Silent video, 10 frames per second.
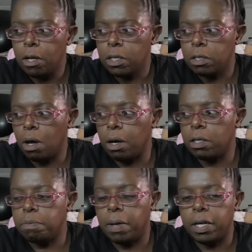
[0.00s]
So
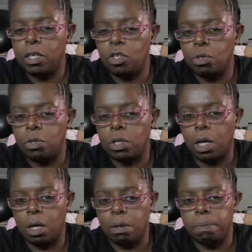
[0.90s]
August, May, June,
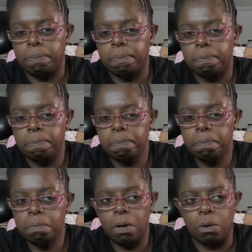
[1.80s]
July.
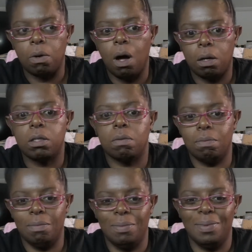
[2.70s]
Hold on, August,
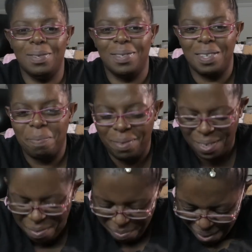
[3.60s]

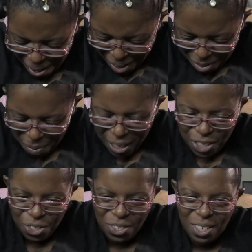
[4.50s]
September, August, May,
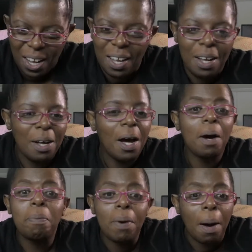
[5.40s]
June, July.
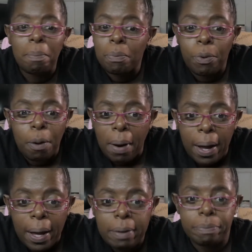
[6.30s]
I'm, where am I
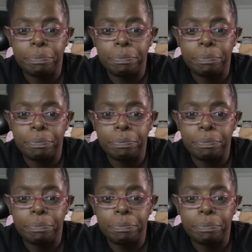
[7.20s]
at?